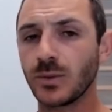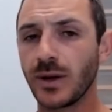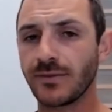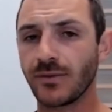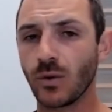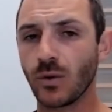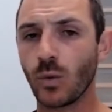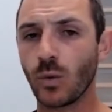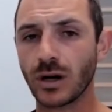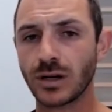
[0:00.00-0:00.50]
We
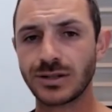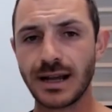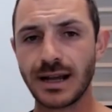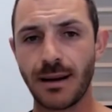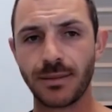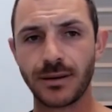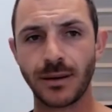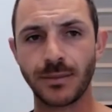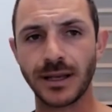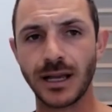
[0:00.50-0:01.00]
have a
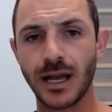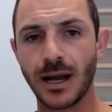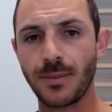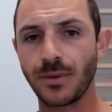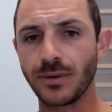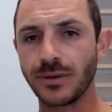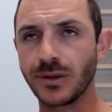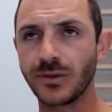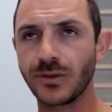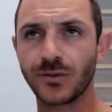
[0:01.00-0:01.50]
workshop coming
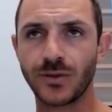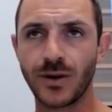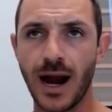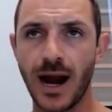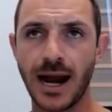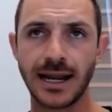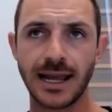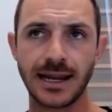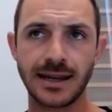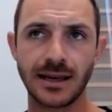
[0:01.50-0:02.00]
up on this
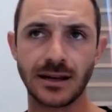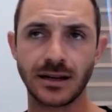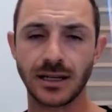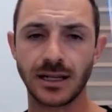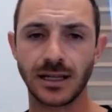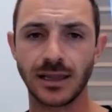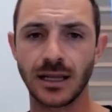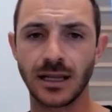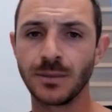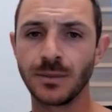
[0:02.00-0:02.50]
Friday down in
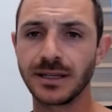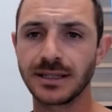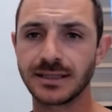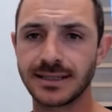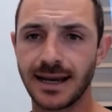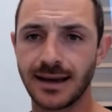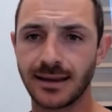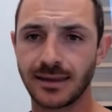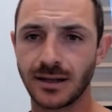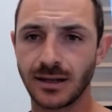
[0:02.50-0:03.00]
Columbia,
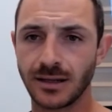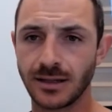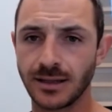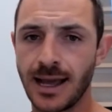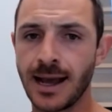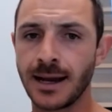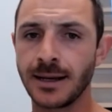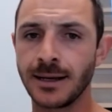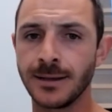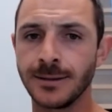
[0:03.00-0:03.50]
South
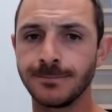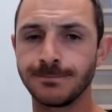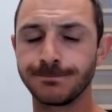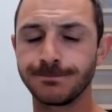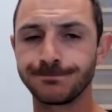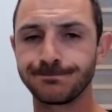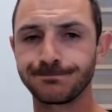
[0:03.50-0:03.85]
Carolina.